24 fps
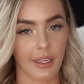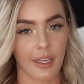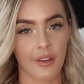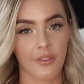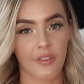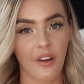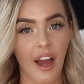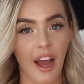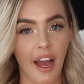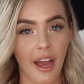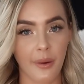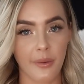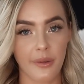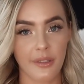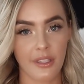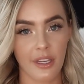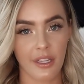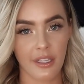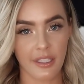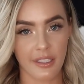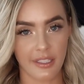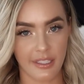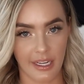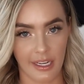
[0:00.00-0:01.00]
If I was
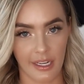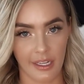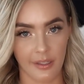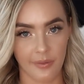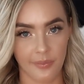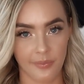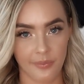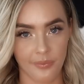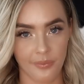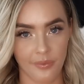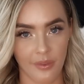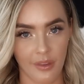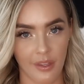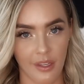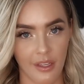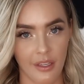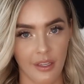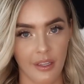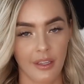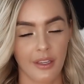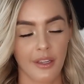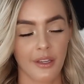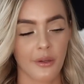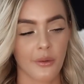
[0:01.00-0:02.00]
on a date
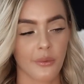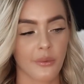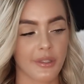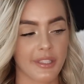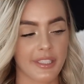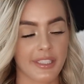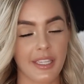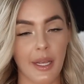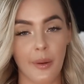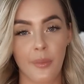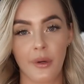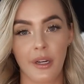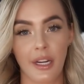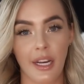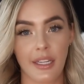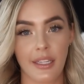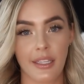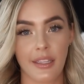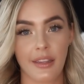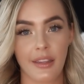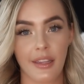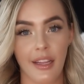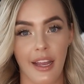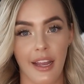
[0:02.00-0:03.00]
with someone
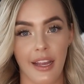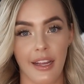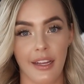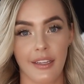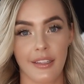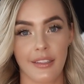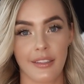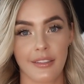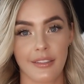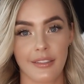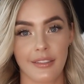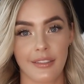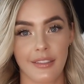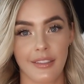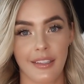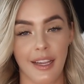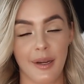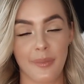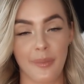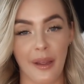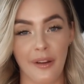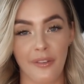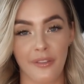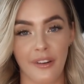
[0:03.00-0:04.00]
I didn't like,
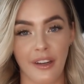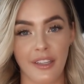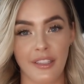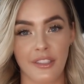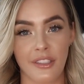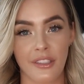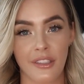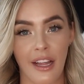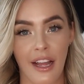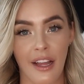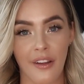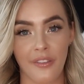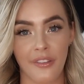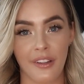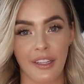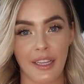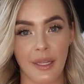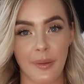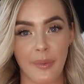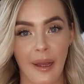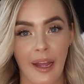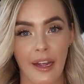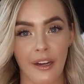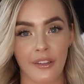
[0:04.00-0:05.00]
and my friends are laughing
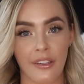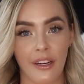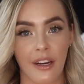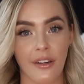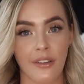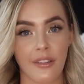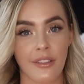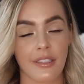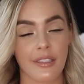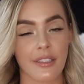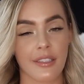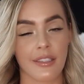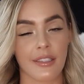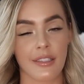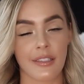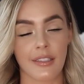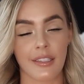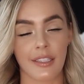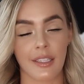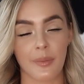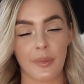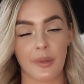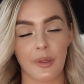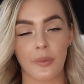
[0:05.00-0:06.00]
in the background because this is
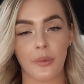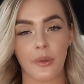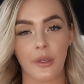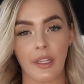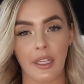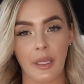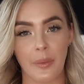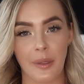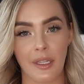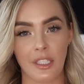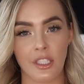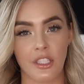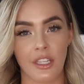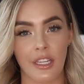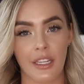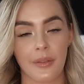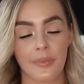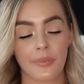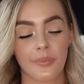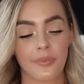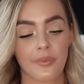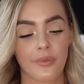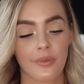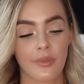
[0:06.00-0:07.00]
going to be really
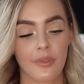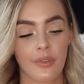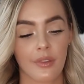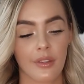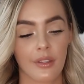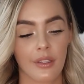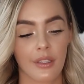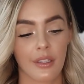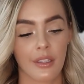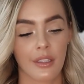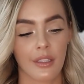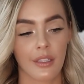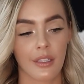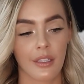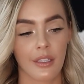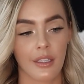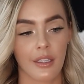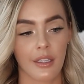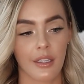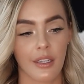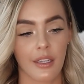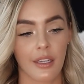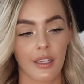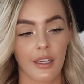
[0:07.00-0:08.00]
bitchy,
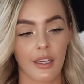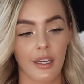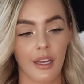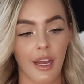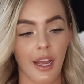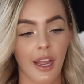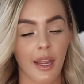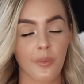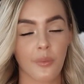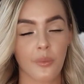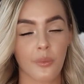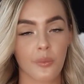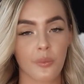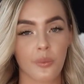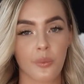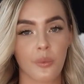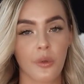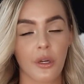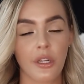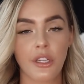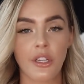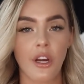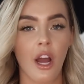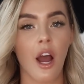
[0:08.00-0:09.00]
I
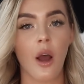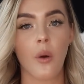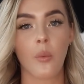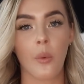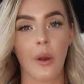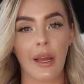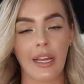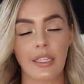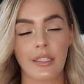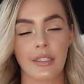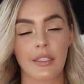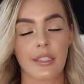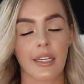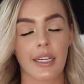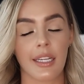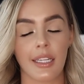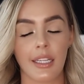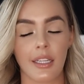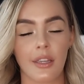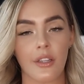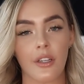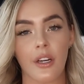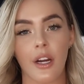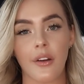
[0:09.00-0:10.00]
would not waste
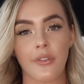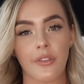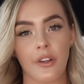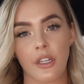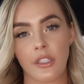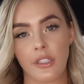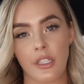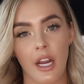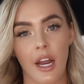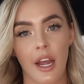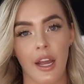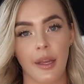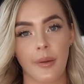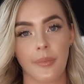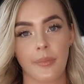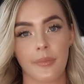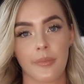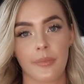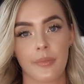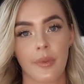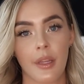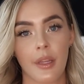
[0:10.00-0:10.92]
either of our time.